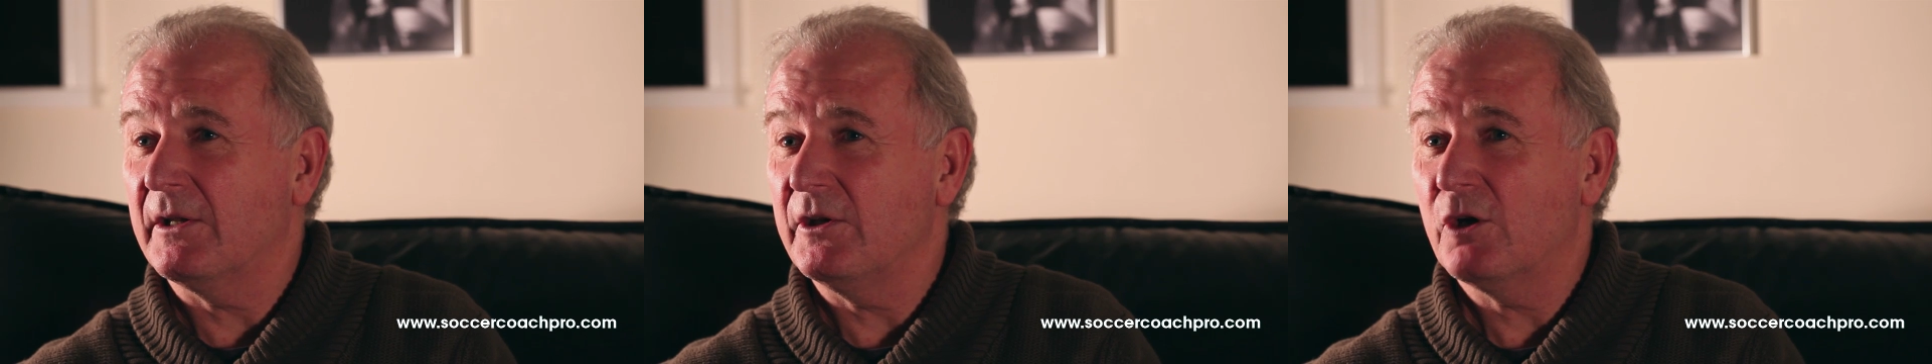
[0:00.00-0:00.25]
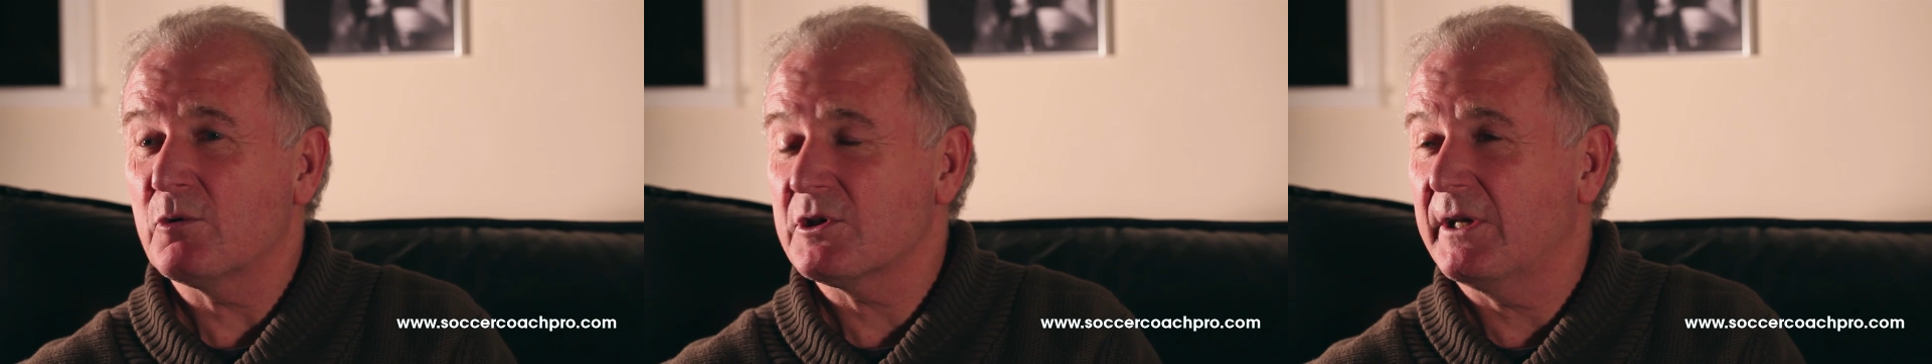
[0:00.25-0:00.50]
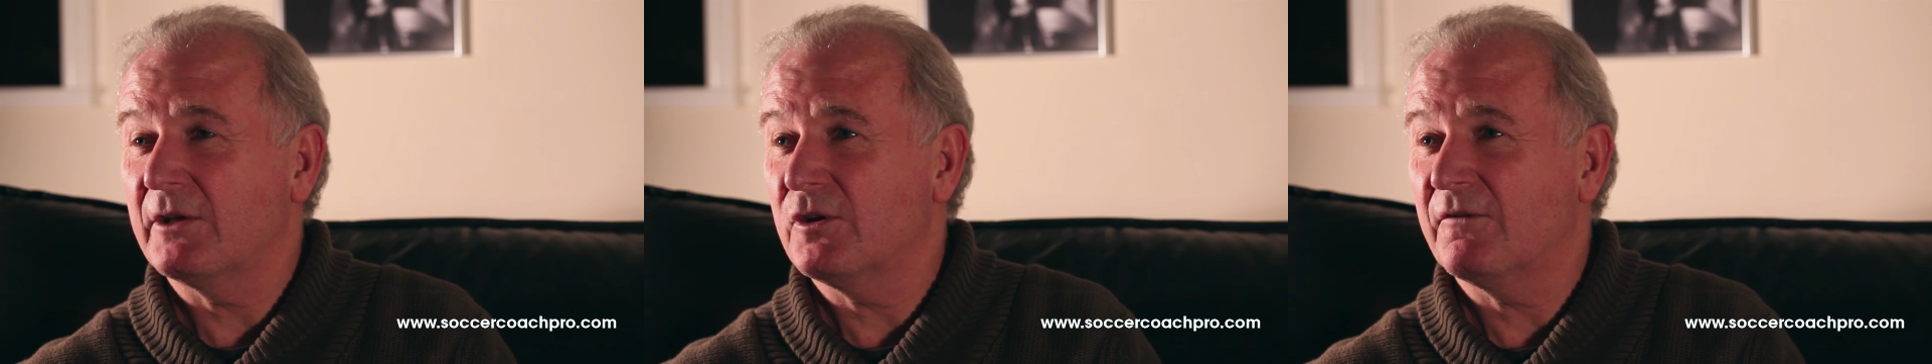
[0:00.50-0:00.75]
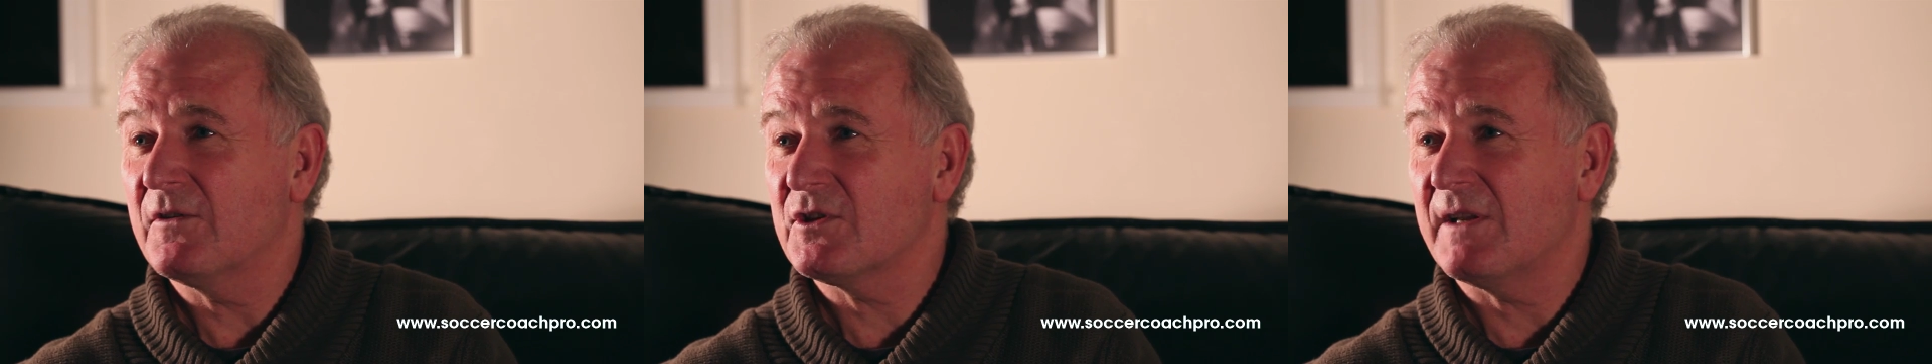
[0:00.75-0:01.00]
and you always kicked
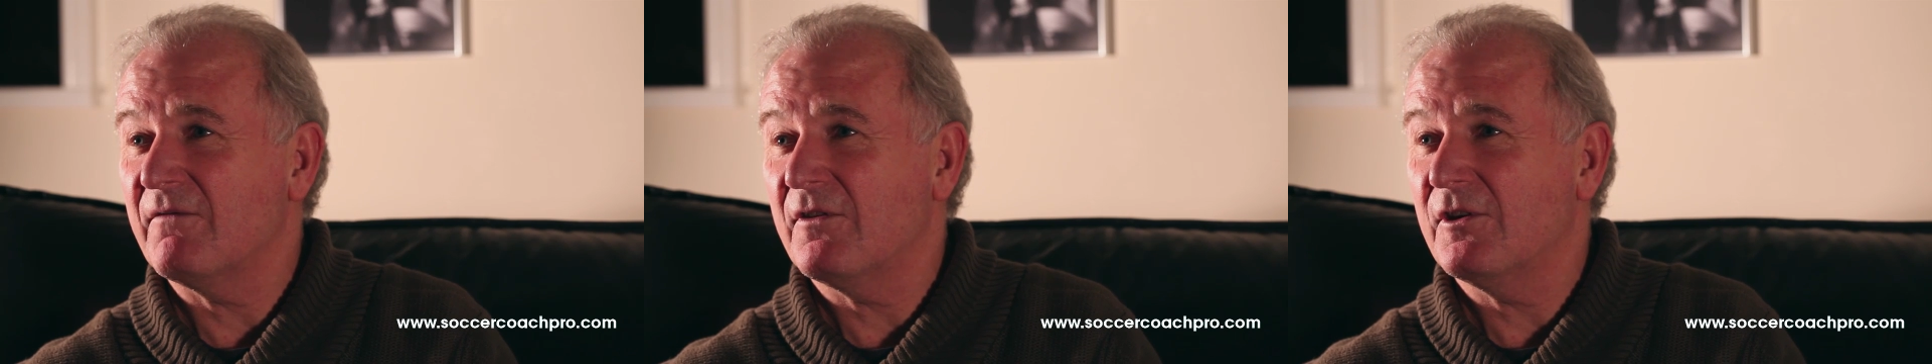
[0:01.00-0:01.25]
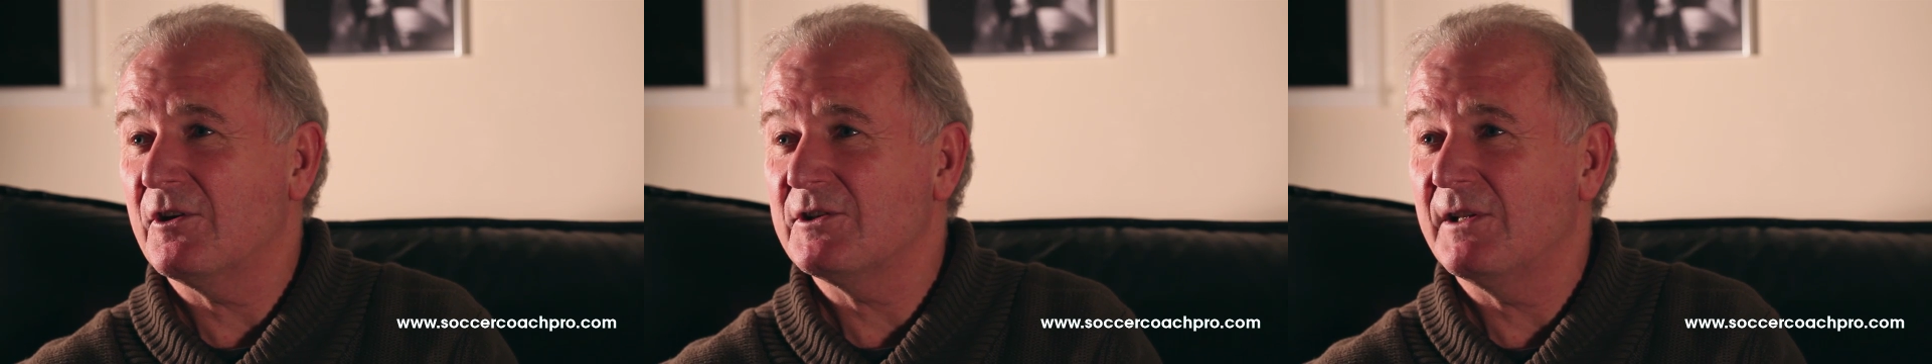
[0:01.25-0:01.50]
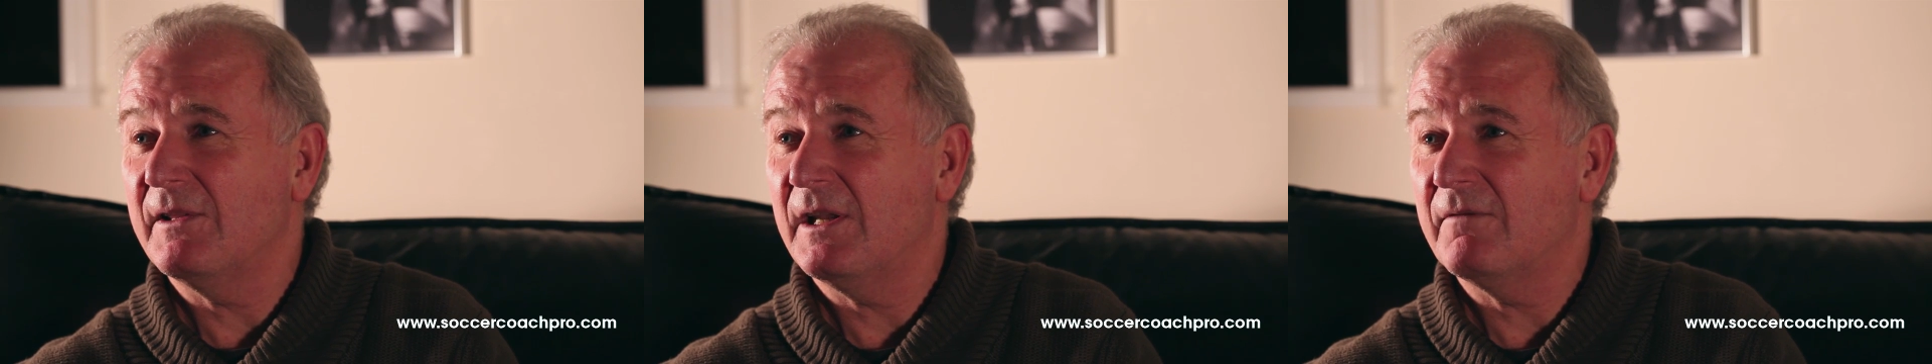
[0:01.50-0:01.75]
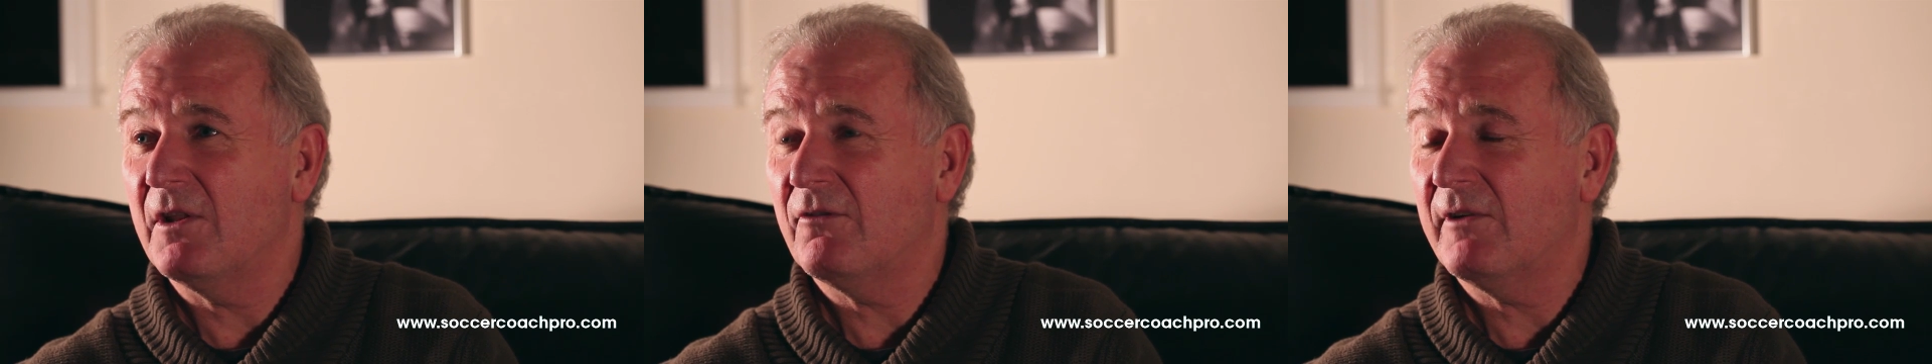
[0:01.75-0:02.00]
off at 7:30 in the
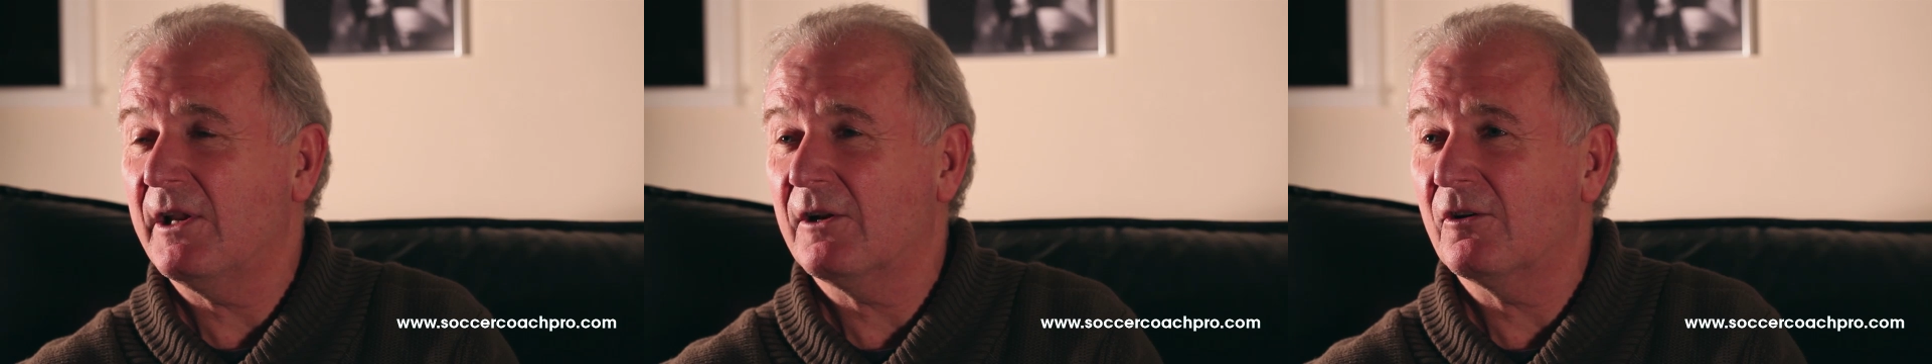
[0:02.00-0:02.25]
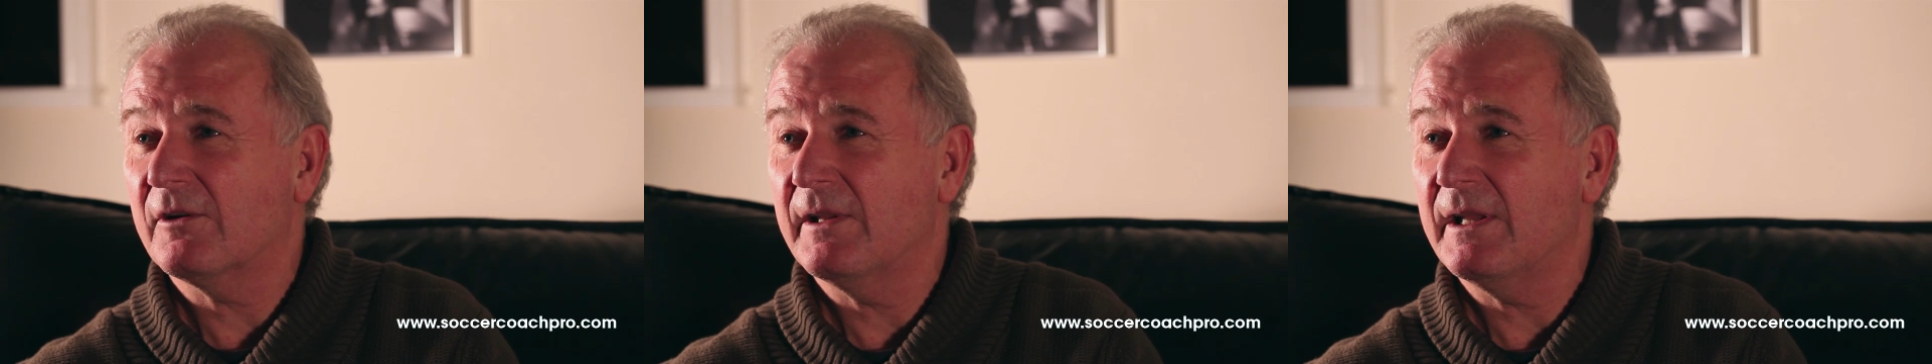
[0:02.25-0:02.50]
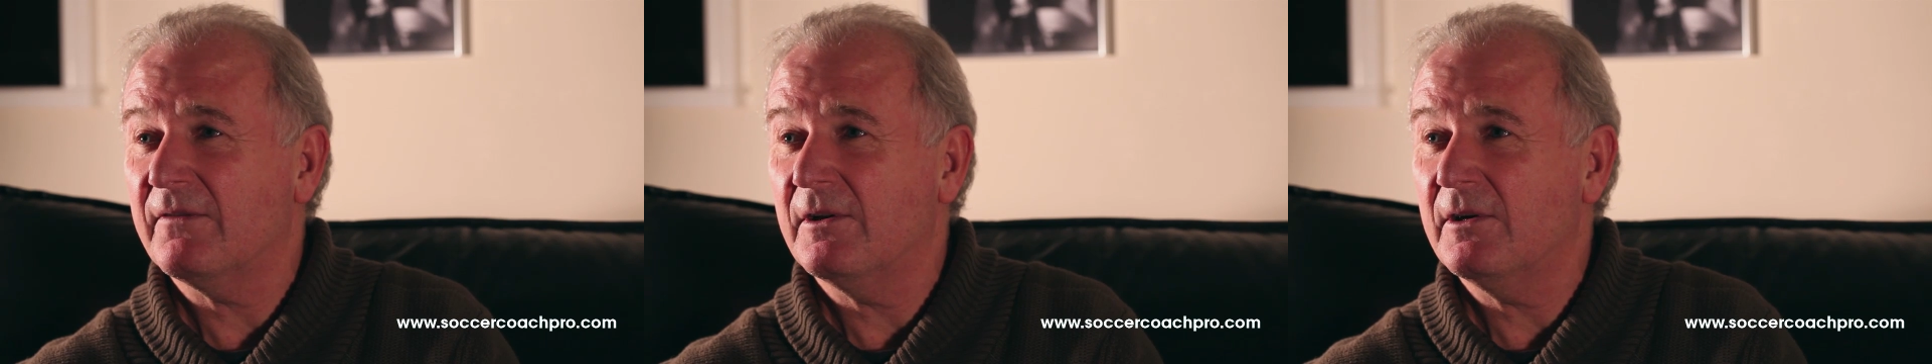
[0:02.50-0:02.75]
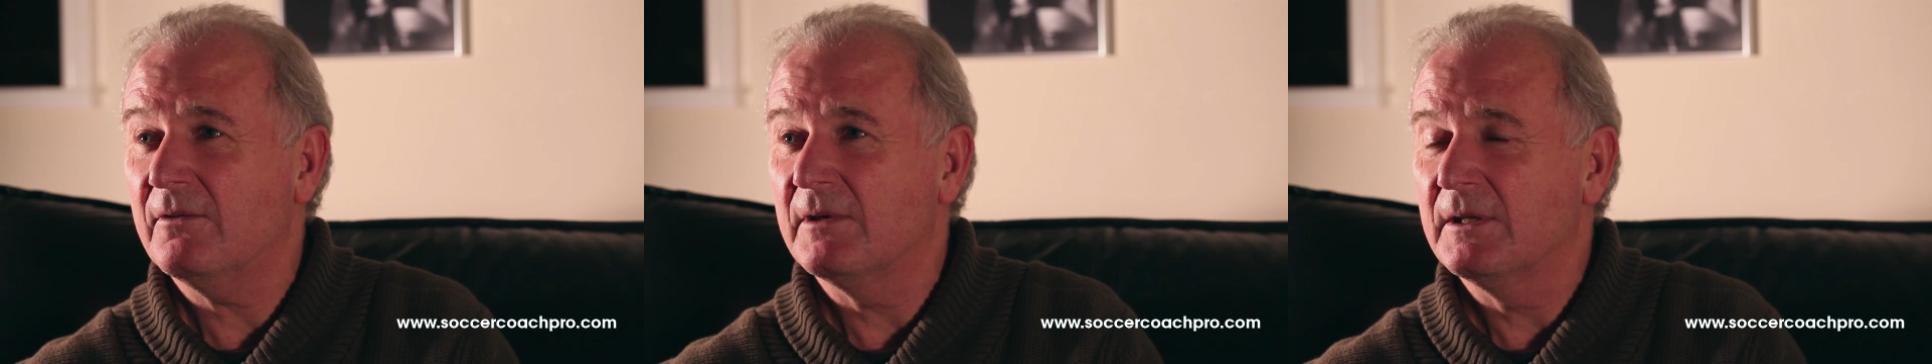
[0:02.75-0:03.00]
evening, 3 o'clock in the
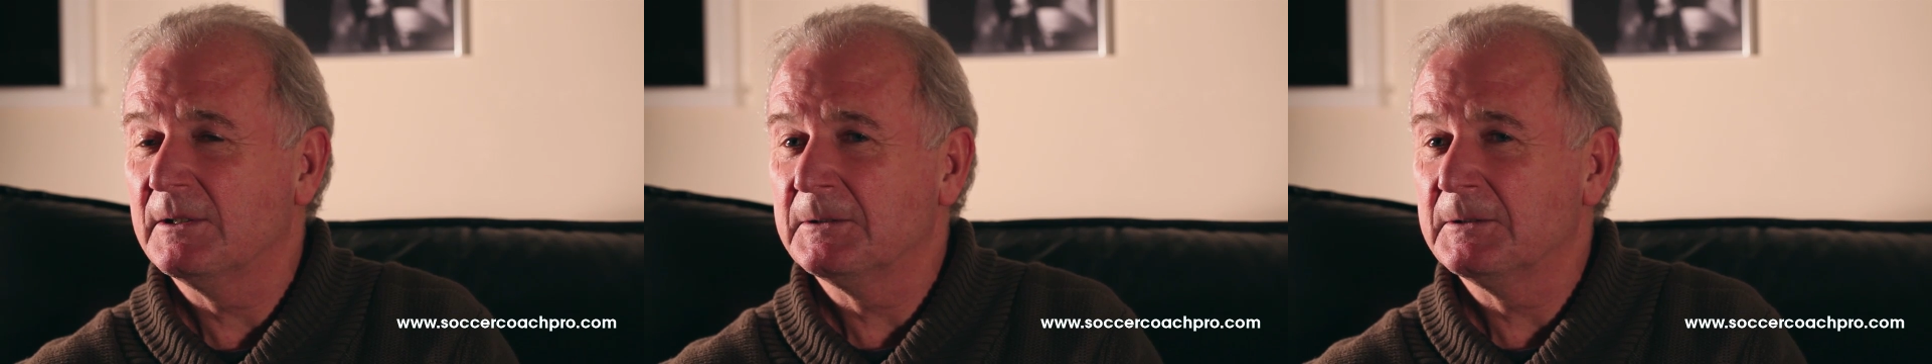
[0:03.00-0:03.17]
afternoon.